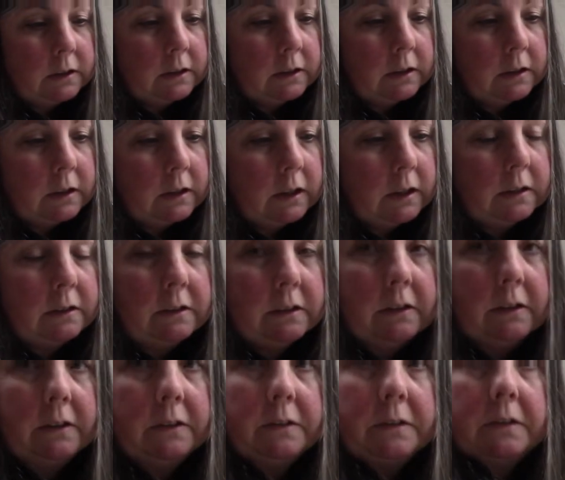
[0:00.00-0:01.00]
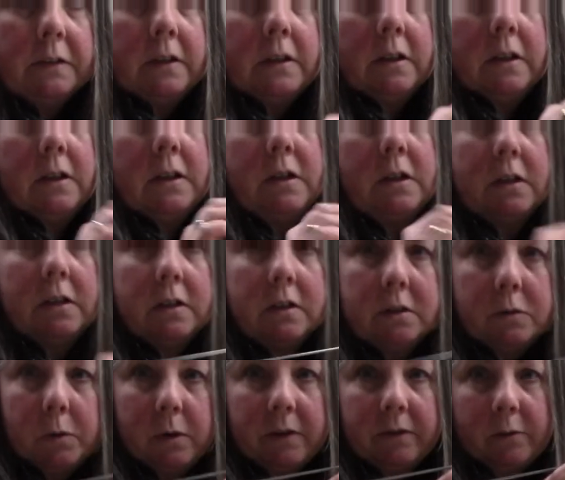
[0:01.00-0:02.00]
This is
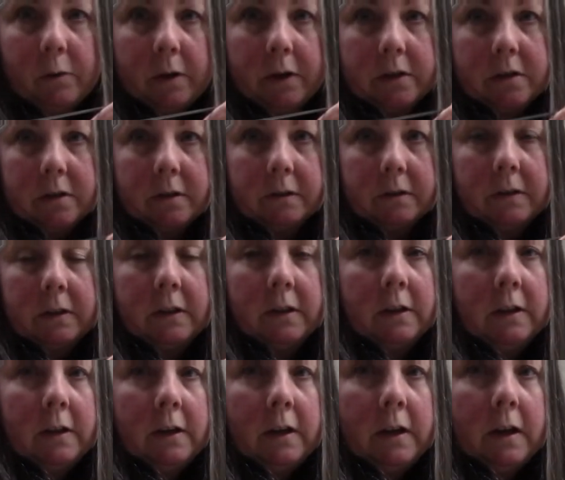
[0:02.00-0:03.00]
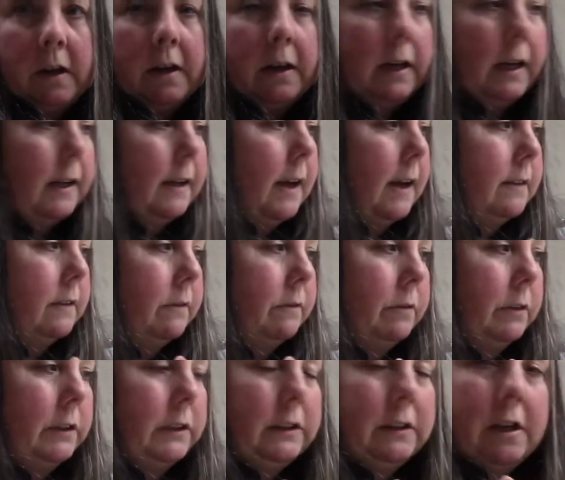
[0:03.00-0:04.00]
24 inches. It has a
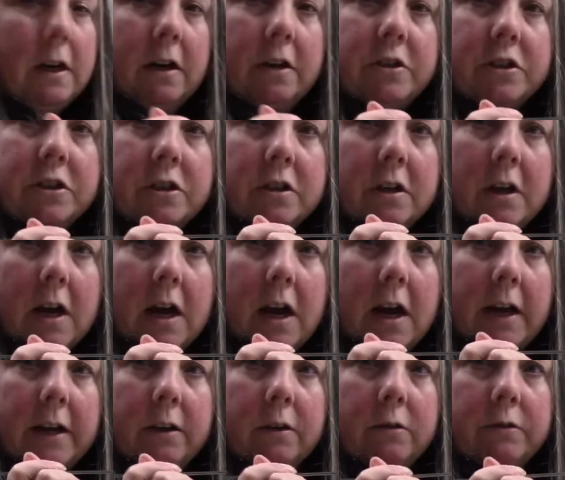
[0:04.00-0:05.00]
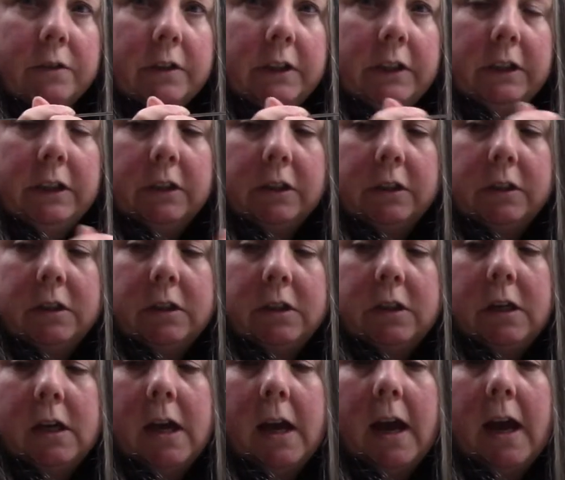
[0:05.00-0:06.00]
really large eye over here,
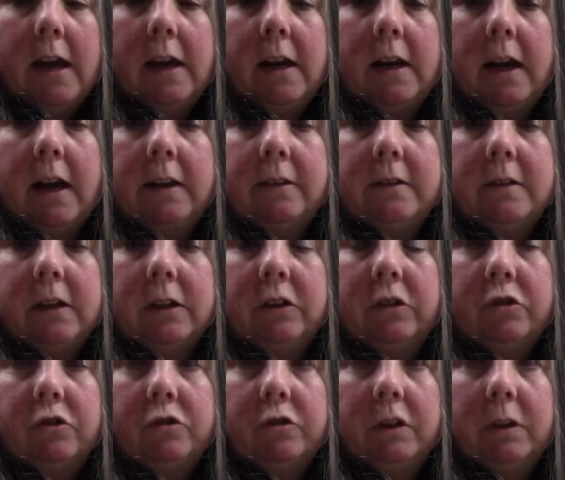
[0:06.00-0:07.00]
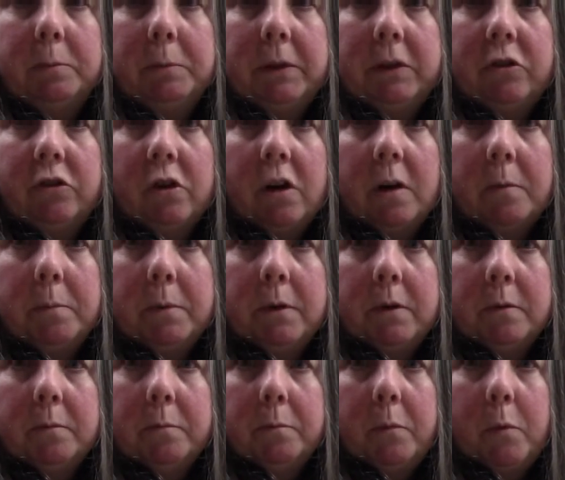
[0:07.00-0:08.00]
and it has an extremely sharp
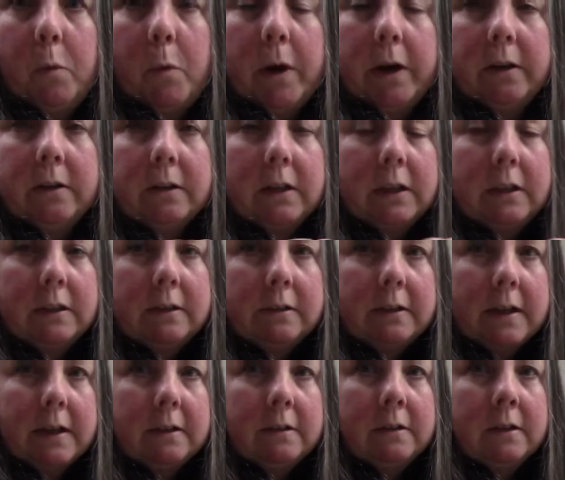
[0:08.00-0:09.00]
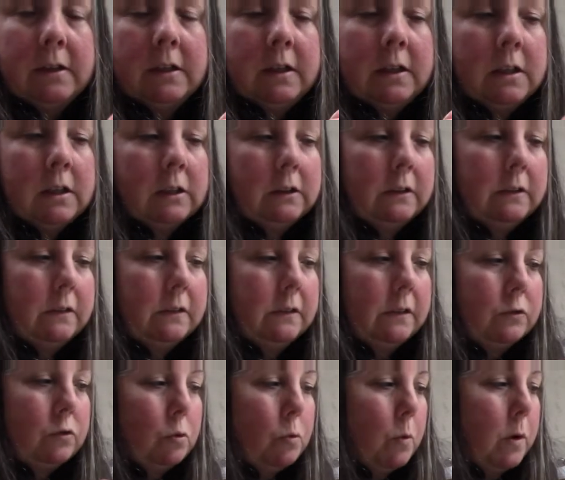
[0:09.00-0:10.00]
point at this end. This is a
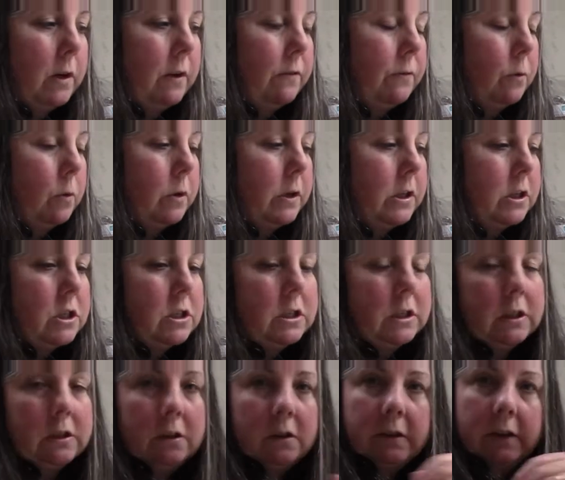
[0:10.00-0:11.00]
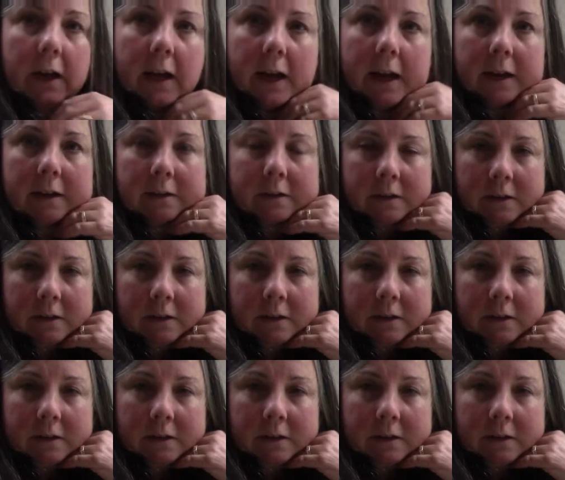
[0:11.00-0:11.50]
24-inch needle, and